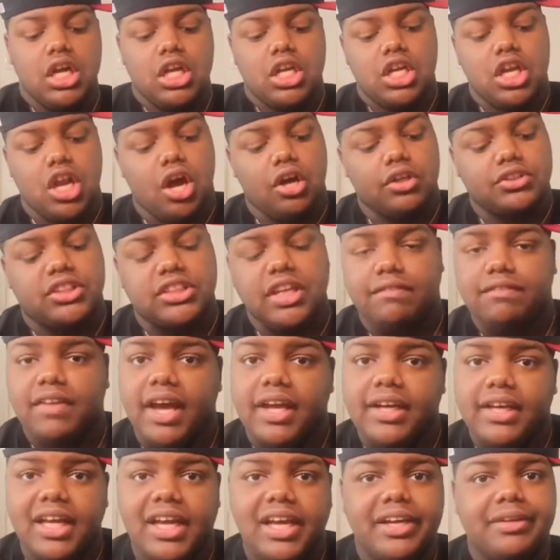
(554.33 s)
you know, stuff
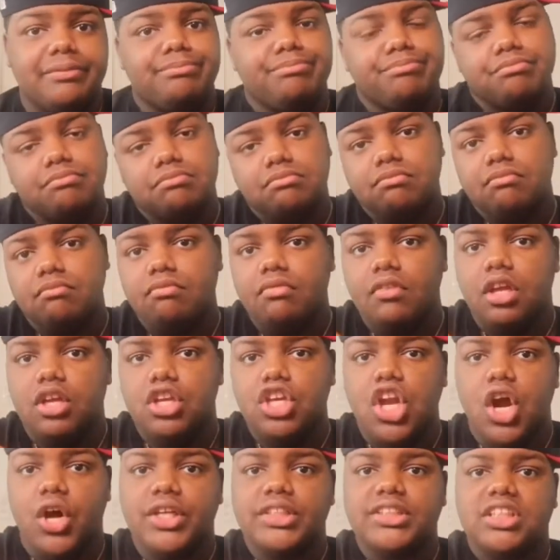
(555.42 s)
like that,
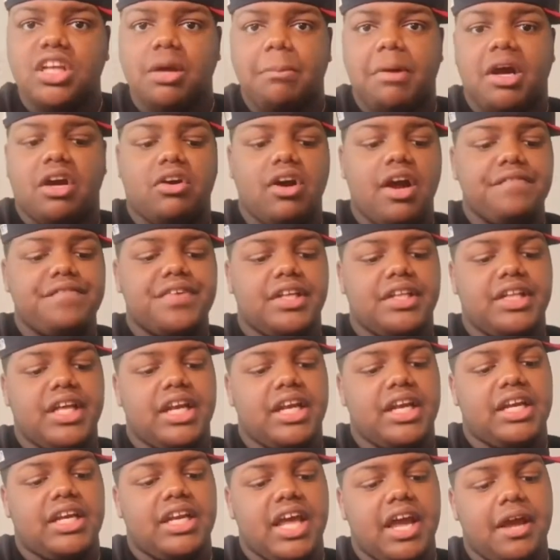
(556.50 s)
you know, he's still my grandfather at the end
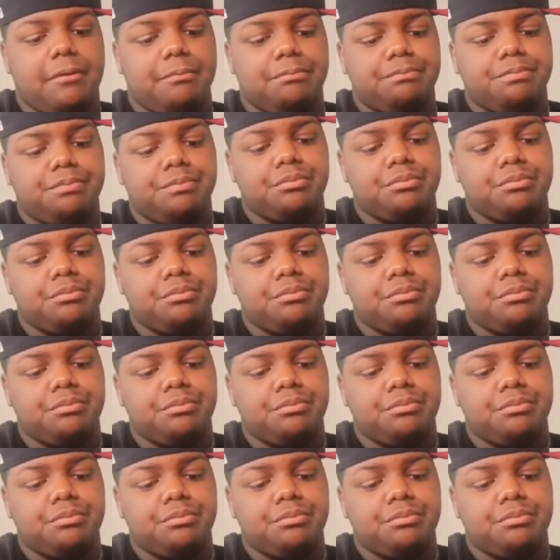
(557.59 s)
of the day.